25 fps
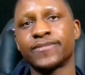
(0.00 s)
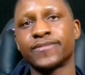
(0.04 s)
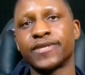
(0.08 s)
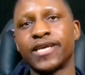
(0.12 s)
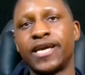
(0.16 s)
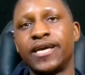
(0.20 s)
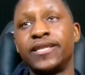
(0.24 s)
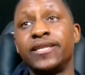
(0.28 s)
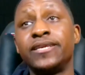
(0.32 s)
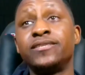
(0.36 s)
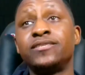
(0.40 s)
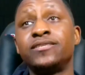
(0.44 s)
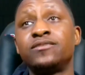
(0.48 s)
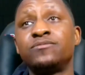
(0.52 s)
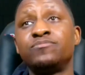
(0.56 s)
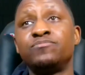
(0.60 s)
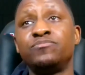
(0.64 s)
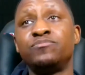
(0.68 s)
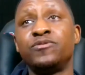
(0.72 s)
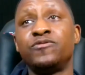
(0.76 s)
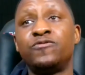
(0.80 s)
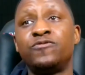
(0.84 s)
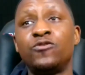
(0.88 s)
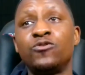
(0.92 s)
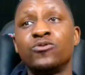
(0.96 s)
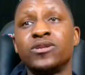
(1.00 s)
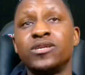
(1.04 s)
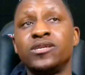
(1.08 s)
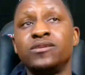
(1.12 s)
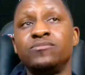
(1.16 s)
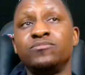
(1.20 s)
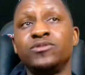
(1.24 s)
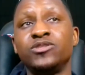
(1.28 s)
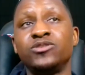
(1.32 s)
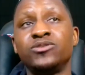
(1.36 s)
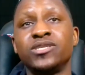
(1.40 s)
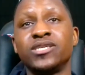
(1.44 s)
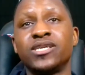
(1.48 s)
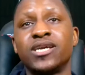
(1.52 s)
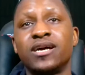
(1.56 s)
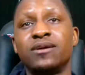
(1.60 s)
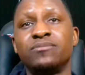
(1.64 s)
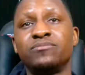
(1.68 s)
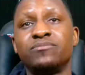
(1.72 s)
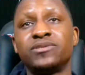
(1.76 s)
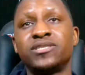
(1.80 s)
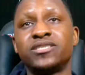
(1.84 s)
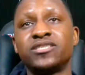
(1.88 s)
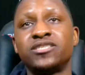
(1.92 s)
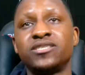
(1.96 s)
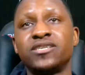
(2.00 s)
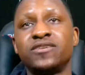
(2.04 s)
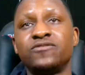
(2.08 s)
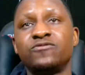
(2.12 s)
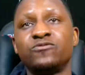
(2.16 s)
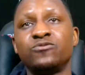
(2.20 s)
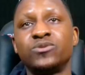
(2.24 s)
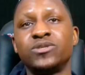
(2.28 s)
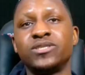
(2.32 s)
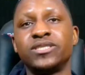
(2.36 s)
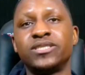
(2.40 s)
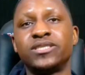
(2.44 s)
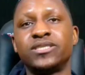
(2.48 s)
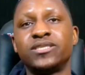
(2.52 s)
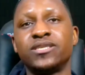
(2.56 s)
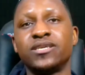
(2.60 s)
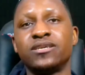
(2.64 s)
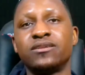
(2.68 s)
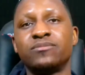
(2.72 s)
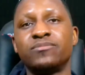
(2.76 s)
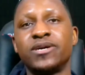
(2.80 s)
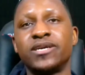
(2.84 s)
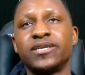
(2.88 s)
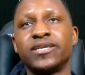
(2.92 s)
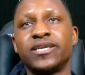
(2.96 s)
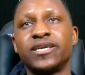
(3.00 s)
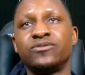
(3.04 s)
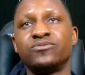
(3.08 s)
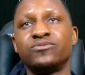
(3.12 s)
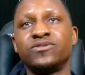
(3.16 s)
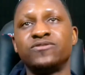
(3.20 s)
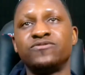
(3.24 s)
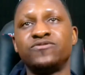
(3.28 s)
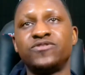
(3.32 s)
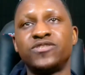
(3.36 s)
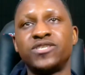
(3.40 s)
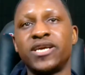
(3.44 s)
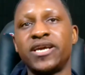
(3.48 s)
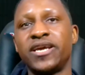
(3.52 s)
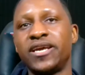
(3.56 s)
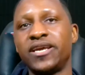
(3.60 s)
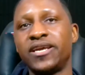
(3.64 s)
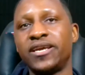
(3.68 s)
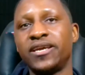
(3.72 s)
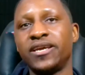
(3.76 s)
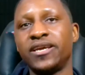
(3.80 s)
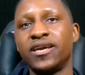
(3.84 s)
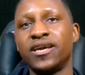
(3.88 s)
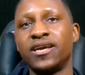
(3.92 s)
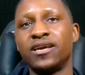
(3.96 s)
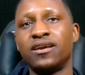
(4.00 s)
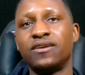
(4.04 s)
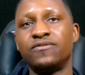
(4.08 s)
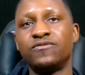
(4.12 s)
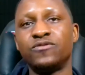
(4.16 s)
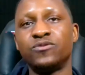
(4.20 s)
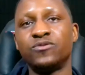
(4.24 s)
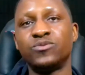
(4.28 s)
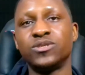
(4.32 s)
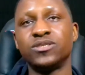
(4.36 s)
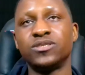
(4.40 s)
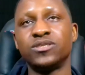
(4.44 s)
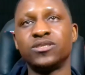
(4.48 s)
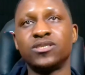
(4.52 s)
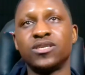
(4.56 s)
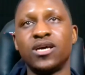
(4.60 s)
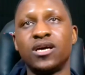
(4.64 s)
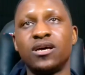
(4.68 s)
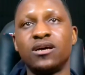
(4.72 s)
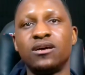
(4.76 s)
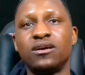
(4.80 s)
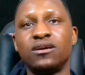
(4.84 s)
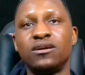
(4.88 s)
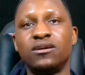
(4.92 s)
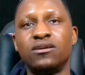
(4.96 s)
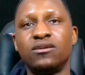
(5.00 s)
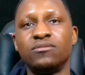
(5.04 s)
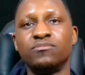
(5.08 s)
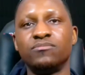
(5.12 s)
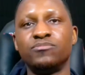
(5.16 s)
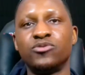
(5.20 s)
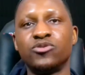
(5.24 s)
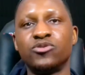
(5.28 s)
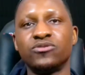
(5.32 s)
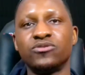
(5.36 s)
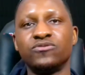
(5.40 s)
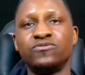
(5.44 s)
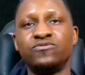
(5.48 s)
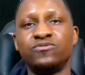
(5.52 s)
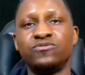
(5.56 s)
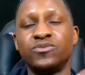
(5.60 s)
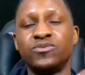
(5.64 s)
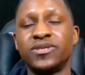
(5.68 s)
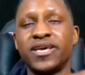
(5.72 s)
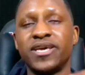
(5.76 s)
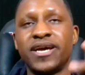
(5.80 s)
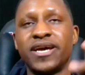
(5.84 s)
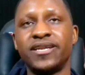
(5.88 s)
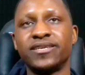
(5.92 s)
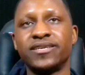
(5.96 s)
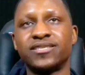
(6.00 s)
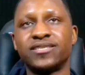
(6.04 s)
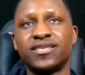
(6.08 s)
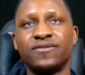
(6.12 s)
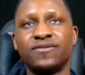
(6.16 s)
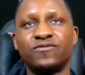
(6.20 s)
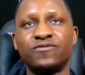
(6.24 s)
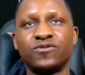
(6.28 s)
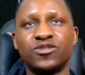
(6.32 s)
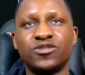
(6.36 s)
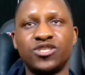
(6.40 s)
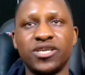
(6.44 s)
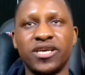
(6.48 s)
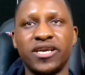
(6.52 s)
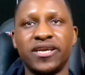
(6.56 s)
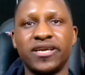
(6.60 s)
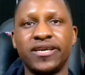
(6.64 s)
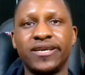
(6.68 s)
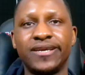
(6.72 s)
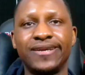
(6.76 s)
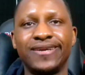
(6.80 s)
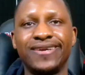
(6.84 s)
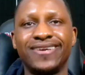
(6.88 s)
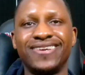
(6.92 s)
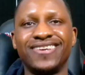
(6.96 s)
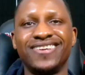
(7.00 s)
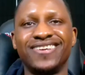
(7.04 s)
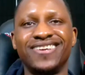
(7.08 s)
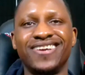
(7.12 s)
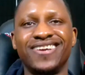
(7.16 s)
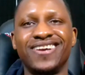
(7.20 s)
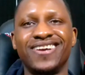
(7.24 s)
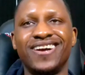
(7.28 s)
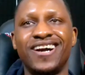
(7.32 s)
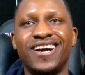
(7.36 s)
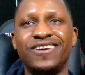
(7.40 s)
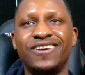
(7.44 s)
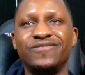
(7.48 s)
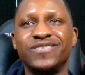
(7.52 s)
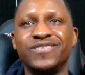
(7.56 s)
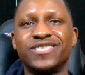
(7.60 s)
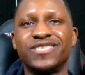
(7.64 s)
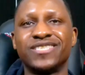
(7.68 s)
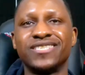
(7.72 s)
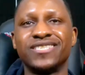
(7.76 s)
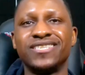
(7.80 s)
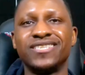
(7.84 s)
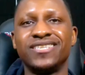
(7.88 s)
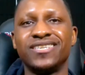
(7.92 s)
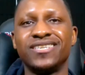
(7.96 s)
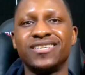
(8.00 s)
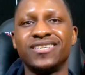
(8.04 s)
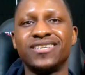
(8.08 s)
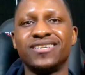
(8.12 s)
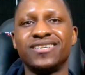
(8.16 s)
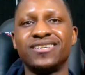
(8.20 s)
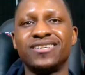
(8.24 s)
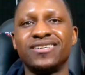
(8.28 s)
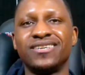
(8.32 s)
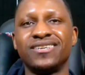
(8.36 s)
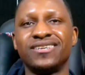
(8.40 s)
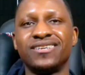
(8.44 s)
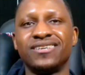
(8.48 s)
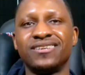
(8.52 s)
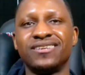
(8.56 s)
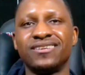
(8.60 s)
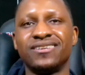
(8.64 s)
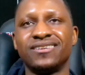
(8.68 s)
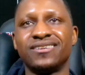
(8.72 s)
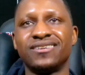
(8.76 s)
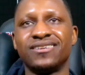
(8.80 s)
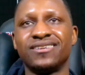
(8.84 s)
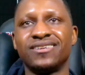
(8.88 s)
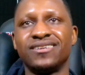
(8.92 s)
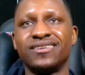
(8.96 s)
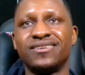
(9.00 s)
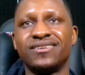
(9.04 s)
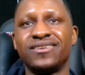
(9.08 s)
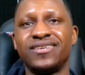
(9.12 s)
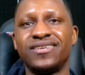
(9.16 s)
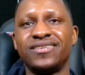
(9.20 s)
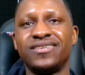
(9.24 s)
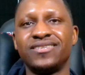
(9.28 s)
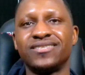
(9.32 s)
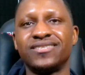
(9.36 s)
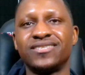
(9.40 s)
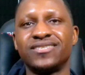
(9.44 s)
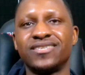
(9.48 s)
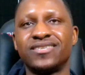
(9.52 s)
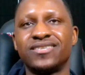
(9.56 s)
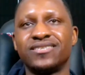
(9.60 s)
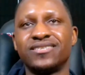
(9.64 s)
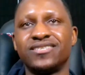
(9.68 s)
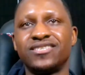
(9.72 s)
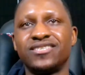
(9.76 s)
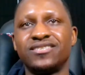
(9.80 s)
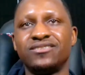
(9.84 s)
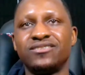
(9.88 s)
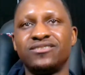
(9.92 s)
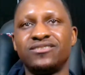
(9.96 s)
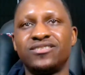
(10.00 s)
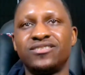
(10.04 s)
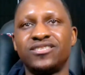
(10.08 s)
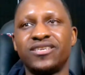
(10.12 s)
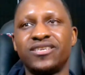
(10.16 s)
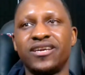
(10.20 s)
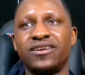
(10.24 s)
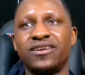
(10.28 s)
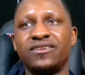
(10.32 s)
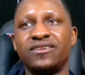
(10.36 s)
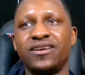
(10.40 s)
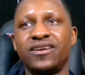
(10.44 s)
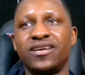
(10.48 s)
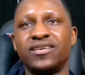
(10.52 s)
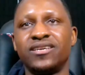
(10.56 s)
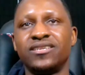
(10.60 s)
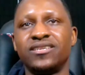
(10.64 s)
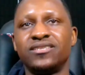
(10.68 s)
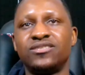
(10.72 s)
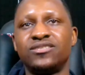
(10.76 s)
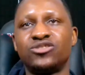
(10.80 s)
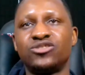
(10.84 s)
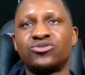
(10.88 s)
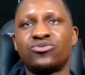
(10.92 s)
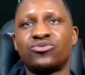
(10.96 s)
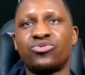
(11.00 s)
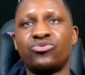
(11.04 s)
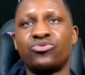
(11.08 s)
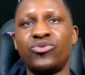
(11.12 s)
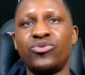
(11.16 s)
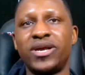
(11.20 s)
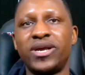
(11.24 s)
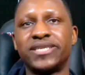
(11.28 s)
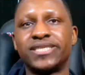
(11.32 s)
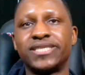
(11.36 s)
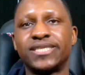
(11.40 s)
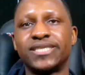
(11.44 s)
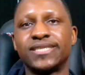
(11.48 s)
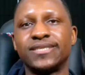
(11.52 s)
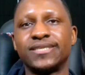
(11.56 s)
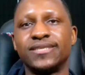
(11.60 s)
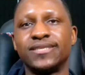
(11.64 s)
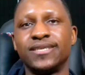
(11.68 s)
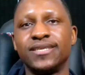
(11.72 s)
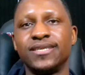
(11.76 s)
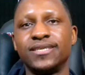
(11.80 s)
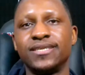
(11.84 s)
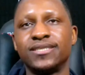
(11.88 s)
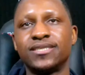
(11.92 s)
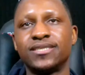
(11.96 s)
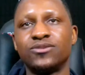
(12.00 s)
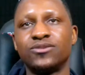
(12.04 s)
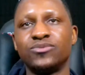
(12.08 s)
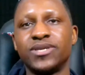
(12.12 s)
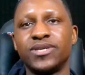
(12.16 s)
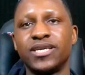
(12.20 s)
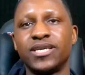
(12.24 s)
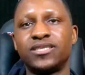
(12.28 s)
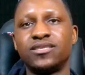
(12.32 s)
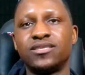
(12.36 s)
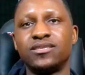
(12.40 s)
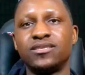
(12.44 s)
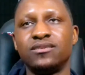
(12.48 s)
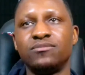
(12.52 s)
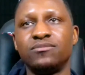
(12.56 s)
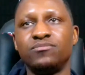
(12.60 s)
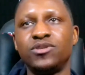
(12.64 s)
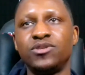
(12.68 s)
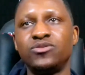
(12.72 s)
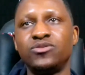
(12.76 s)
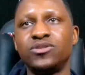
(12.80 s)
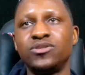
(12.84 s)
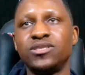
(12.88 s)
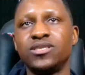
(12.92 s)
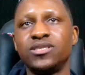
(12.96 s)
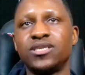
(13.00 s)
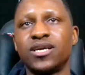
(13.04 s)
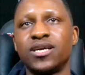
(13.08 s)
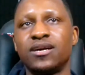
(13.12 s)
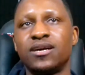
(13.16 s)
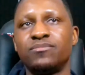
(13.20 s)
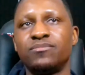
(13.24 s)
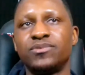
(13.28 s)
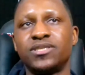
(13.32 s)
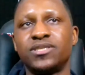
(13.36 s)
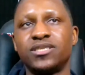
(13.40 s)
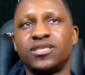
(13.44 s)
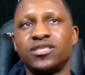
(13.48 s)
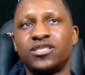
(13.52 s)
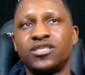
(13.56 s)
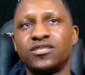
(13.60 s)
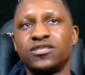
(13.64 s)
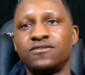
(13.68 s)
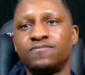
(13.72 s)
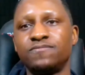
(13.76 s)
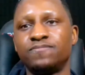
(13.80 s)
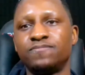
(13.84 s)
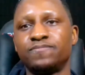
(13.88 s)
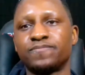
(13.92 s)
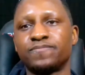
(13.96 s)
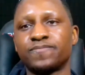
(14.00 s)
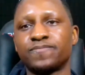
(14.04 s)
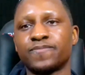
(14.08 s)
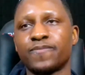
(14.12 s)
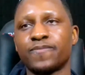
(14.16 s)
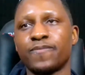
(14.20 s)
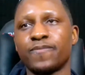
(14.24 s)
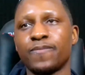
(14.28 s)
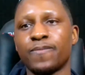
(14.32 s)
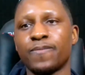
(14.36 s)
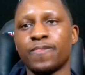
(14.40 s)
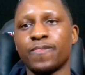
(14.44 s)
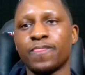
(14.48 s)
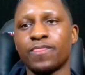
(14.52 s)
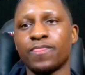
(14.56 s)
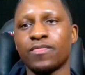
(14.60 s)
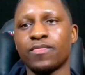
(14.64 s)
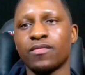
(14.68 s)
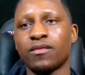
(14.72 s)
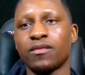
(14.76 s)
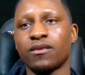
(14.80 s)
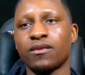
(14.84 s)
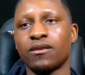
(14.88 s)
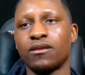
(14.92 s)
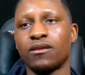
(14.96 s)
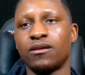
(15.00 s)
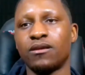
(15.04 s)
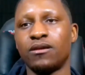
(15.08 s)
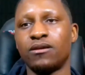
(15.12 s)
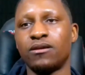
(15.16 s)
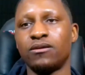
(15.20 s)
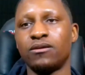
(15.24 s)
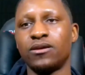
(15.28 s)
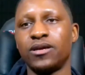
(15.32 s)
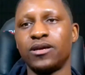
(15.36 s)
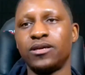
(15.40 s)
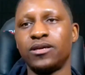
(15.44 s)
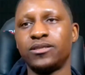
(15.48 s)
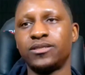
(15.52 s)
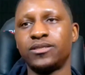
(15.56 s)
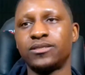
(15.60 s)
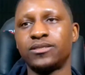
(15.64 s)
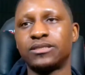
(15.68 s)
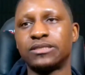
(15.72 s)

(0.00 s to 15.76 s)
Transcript: And that is before the immunity competition. Everyone's thinking about getting rid of Shay. Everyone's on board with that except for Shay, obviously. All right, because they consider Shay a threat. So we get to the immunity competition. All right.